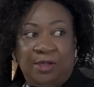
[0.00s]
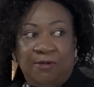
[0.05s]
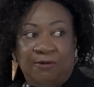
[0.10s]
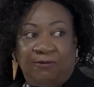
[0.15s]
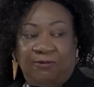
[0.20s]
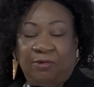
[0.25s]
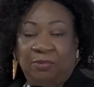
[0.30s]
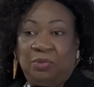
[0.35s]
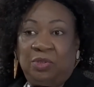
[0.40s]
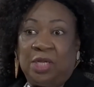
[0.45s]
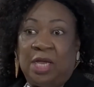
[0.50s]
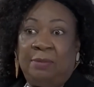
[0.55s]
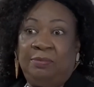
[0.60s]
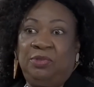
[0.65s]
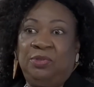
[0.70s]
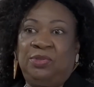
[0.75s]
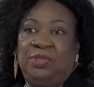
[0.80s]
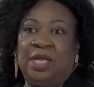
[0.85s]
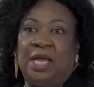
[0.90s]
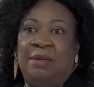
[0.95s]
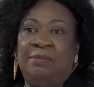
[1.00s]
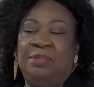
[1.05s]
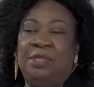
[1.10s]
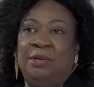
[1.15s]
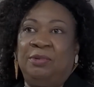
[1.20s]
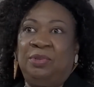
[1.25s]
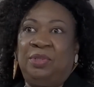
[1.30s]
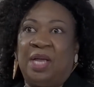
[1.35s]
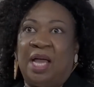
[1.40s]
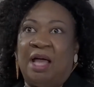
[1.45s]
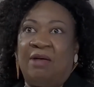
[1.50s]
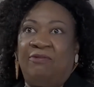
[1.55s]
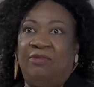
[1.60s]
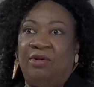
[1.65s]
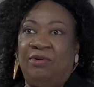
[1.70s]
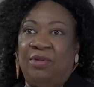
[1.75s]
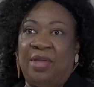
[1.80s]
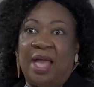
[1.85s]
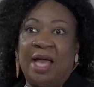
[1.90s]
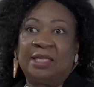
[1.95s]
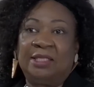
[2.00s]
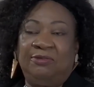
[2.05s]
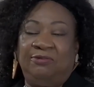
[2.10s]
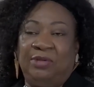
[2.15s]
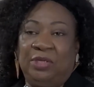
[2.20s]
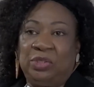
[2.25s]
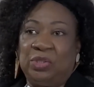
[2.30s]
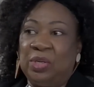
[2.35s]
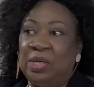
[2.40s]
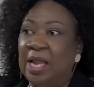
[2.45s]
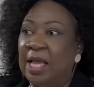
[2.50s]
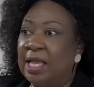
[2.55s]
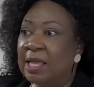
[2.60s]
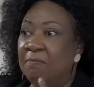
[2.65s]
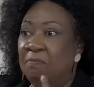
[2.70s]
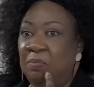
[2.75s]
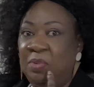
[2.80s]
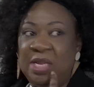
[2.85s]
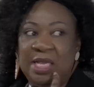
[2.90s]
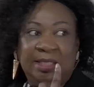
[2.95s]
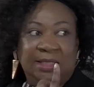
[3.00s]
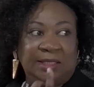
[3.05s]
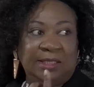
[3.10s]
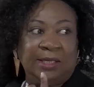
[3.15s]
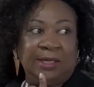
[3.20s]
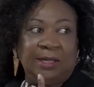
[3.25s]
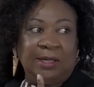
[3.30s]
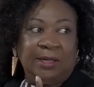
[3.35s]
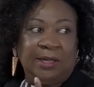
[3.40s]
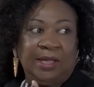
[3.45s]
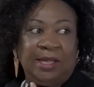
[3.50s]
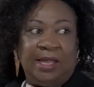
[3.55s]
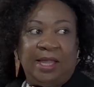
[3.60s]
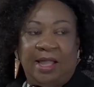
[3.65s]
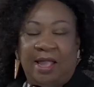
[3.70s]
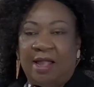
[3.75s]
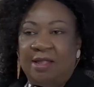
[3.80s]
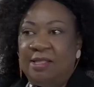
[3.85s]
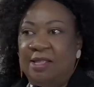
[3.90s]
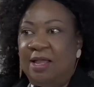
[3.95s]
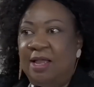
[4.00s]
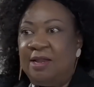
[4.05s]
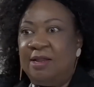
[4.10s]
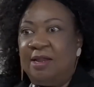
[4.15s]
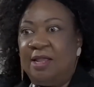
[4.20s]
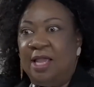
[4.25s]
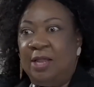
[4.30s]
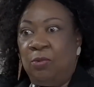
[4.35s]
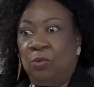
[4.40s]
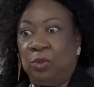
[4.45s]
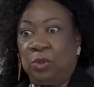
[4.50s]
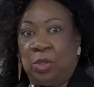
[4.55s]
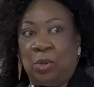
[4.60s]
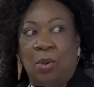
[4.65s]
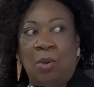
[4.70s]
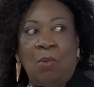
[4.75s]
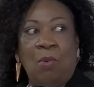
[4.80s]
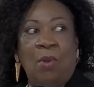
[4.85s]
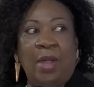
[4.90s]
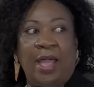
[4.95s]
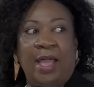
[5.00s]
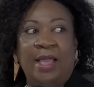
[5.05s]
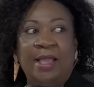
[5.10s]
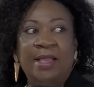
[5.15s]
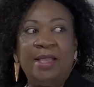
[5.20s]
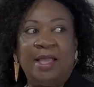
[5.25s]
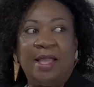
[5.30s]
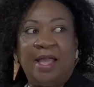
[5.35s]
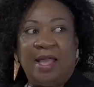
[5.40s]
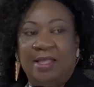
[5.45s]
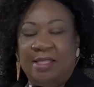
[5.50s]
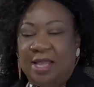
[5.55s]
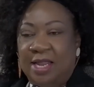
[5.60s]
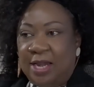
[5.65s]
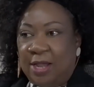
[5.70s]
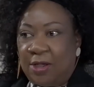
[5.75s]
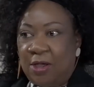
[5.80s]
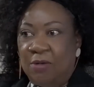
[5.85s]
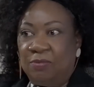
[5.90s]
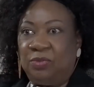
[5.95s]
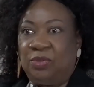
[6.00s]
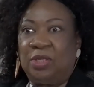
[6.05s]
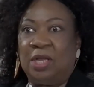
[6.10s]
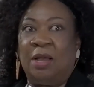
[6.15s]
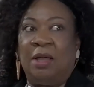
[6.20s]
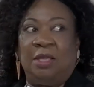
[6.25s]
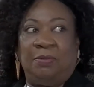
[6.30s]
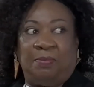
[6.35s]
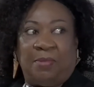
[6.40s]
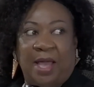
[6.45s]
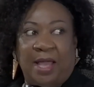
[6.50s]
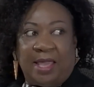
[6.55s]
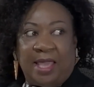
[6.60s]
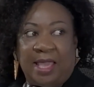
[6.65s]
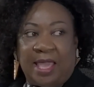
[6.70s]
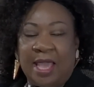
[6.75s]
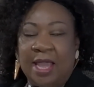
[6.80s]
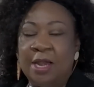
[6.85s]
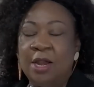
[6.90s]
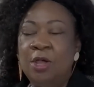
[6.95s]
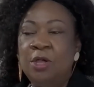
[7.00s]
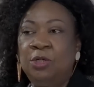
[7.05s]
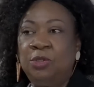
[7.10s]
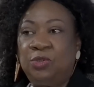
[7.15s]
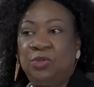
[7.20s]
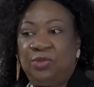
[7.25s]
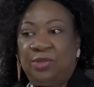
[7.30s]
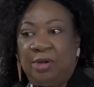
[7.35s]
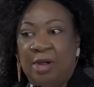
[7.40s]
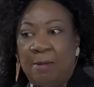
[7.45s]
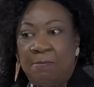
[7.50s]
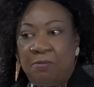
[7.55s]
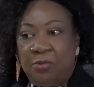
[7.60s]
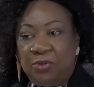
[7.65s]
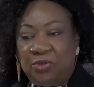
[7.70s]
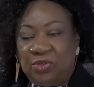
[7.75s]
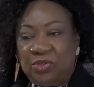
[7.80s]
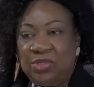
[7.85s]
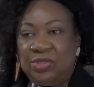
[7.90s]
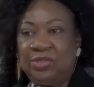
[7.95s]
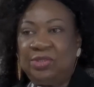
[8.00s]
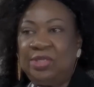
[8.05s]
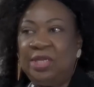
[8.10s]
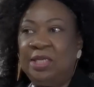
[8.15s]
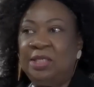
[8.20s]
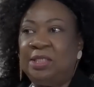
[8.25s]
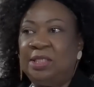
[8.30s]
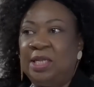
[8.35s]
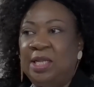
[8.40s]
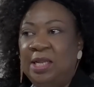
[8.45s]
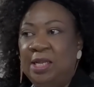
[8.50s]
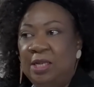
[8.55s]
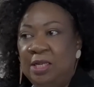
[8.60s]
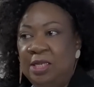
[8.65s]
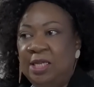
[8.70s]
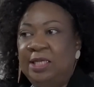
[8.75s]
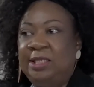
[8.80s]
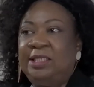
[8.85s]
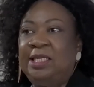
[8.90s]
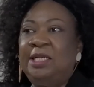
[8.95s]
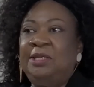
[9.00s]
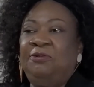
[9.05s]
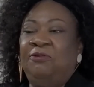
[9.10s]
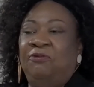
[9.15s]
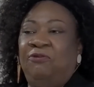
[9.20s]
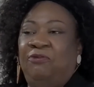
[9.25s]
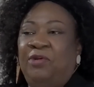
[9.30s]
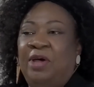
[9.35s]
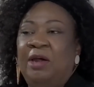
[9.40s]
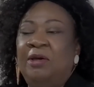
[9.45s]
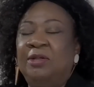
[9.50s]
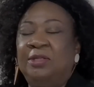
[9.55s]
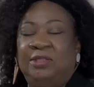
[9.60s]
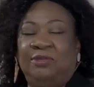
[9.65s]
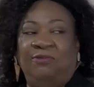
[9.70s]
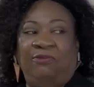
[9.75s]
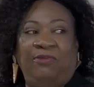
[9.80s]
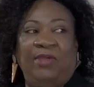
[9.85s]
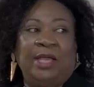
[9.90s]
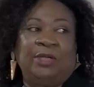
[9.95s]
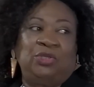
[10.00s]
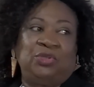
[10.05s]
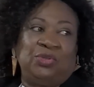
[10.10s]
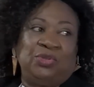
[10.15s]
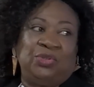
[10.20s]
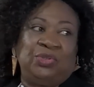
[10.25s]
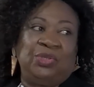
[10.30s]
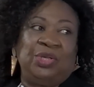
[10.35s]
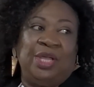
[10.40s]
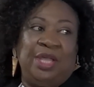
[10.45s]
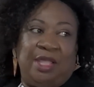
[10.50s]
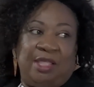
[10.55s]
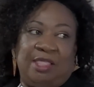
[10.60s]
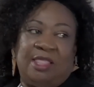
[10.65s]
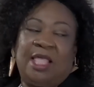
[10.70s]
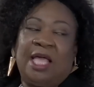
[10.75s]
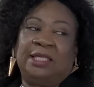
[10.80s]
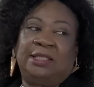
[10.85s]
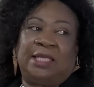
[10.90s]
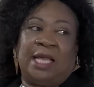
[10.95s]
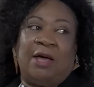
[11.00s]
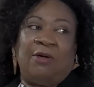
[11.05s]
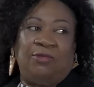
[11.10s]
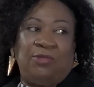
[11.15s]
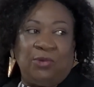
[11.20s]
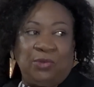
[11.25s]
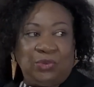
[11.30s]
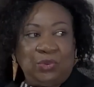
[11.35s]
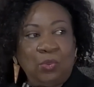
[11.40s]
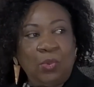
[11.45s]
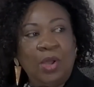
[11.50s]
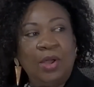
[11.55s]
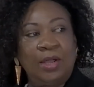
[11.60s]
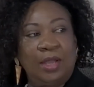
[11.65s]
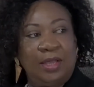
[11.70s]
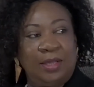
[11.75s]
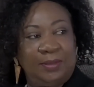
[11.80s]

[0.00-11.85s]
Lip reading: From time to time, they would have a reactivation like a blister, and then it would go away, and then it comes up back again. So there are persistent, latent virus infections. That's how those work.